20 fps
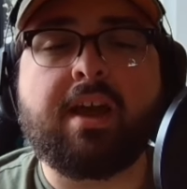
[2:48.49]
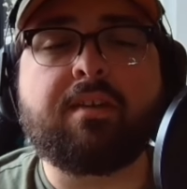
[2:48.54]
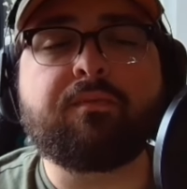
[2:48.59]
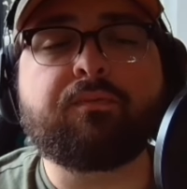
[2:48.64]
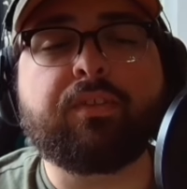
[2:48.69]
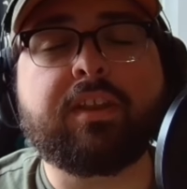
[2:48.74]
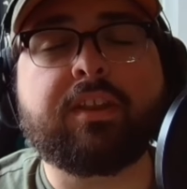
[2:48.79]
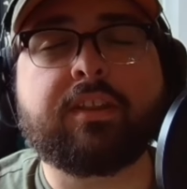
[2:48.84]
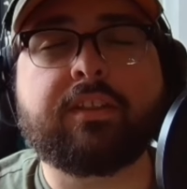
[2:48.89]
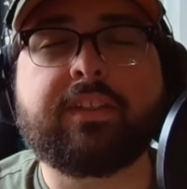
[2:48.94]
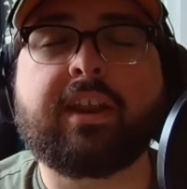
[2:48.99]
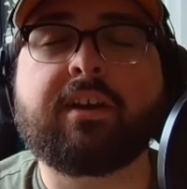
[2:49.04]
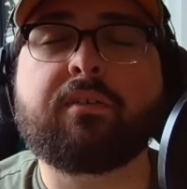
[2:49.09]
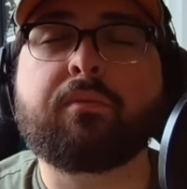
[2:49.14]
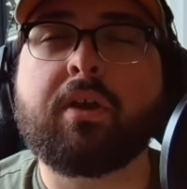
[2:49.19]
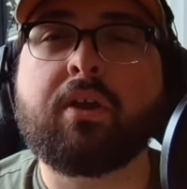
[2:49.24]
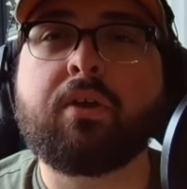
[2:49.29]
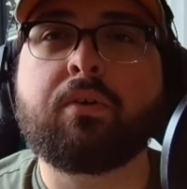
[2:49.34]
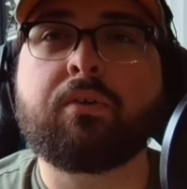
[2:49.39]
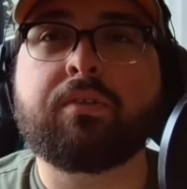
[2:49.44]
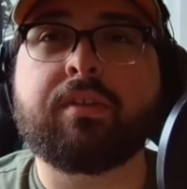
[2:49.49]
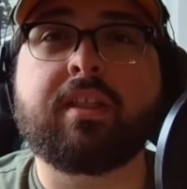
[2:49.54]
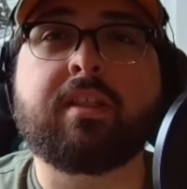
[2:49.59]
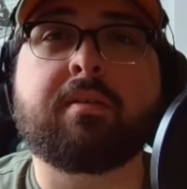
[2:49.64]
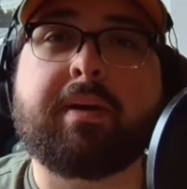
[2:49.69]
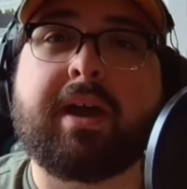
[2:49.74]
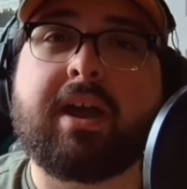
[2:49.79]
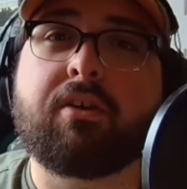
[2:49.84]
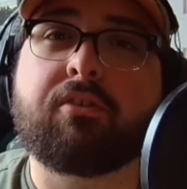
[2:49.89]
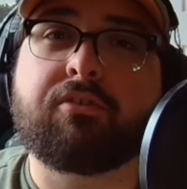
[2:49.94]
conflict that arose
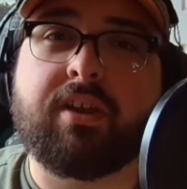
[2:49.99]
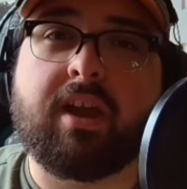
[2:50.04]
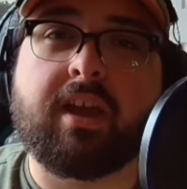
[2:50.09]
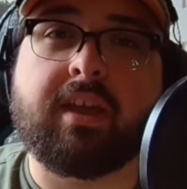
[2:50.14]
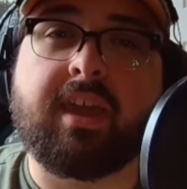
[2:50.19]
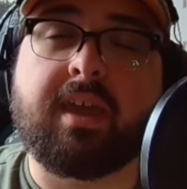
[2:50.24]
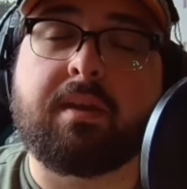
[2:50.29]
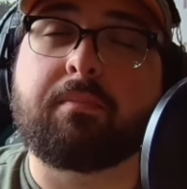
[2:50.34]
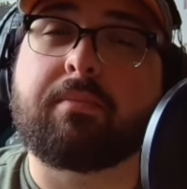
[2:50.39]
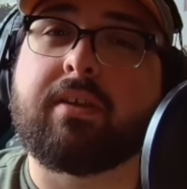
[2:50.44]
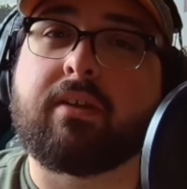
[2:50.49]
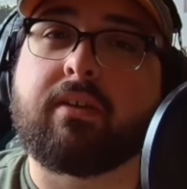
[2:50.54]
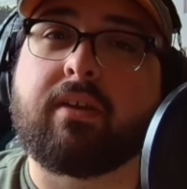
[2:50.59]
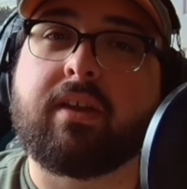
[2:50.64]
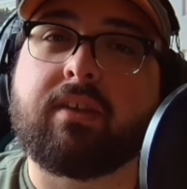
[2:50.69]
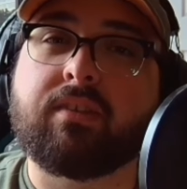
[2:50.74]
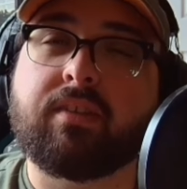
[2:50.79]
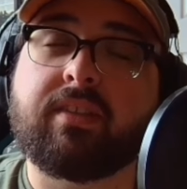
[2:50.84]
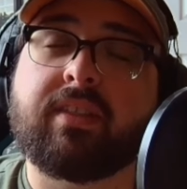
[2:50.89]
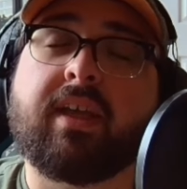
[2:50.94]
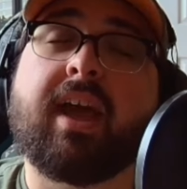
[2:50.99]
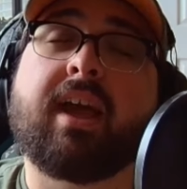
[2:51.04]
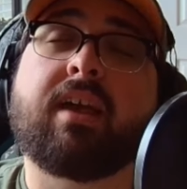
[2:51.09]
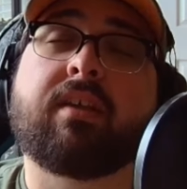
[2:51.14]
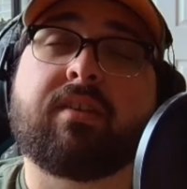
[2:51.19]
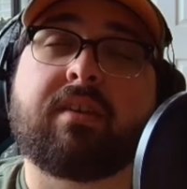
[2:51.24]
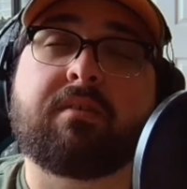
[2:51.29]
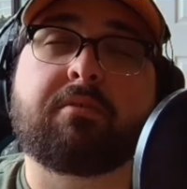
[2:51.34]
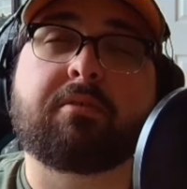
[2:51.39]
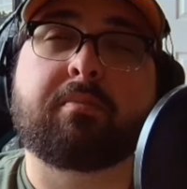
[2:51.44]
in the BioShock game series
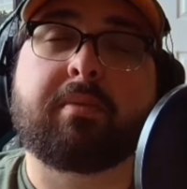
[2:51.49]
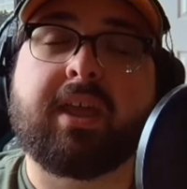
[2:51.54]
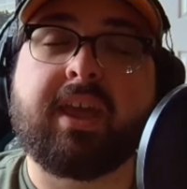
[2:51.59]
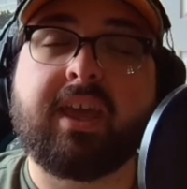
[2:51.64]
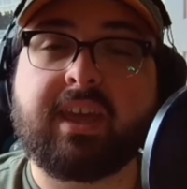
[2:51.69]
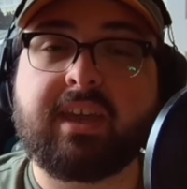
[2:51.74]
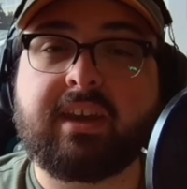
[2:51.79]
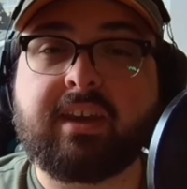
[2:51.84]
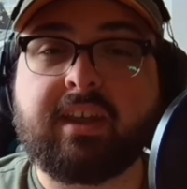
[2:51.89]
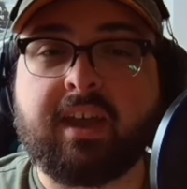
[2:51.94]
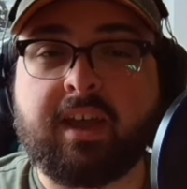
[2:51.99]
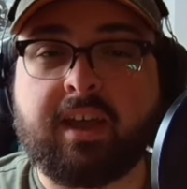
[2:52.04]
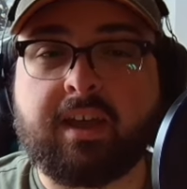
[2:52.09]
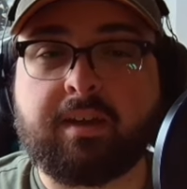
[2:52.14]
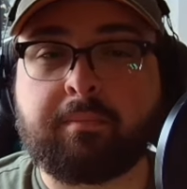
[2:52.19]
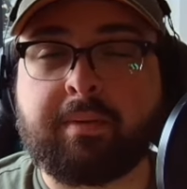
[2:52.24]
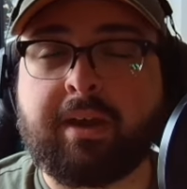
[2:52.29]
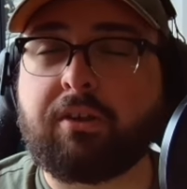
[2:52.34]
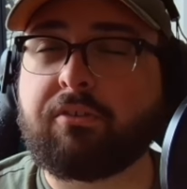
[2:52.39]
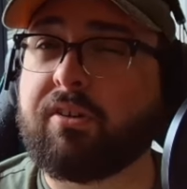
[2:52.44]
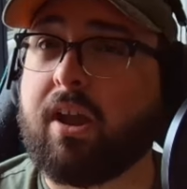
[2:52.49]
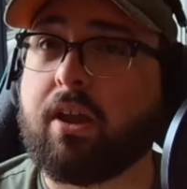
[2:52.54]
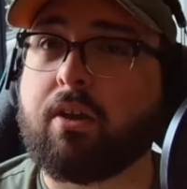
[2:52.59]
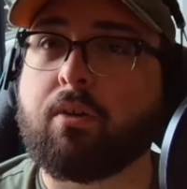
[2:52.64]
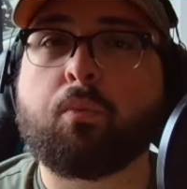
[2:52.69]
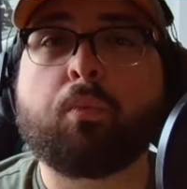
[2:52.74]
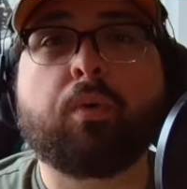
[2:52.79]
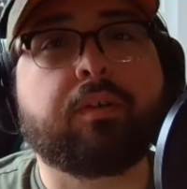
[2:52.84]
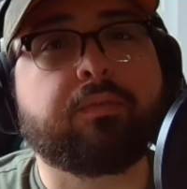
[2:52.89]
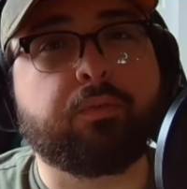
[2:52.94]
as he was playing it.
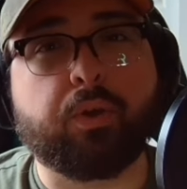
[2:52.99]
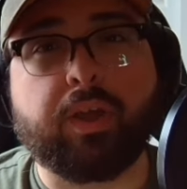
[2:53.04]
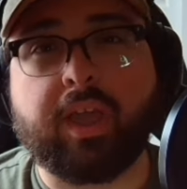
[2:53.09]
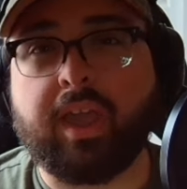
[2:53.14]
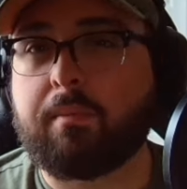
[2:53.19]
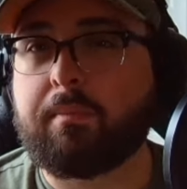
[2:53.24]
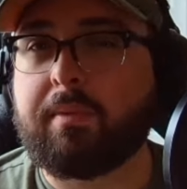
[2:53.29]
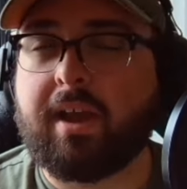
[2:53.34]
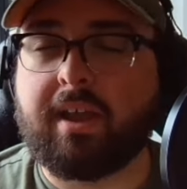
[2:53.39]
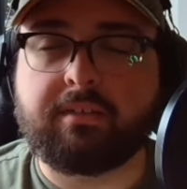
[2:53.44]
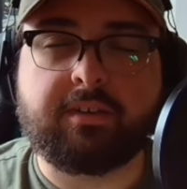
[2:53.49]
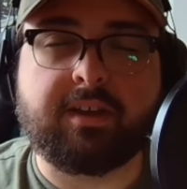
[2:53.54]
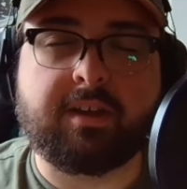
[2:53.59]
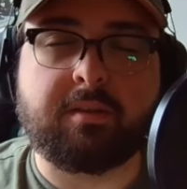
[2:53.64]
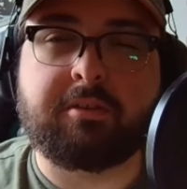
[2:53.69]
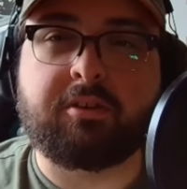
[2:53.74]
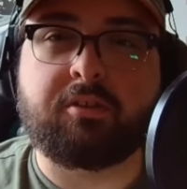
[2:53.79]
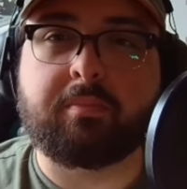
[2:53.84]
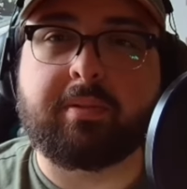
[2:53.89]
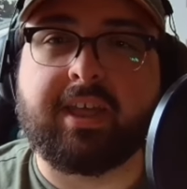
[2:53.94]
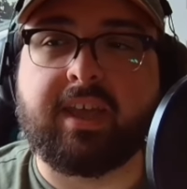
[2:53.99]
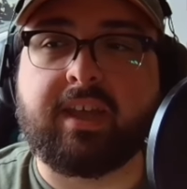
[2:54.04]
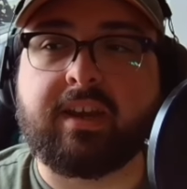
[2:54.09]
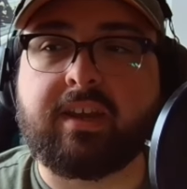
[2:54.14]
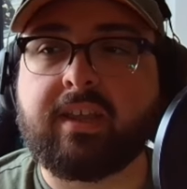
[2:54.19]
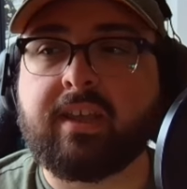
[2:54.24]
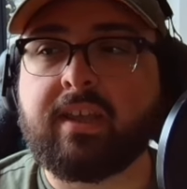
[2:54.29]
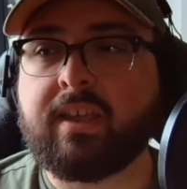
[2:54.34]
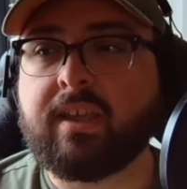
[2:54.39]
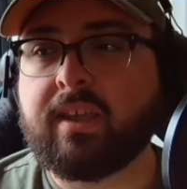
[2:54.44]
BioShock, wonderful game, highly recommend you play
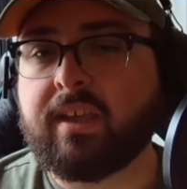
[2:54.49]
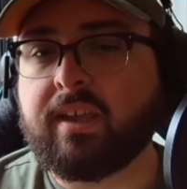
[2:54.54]
it.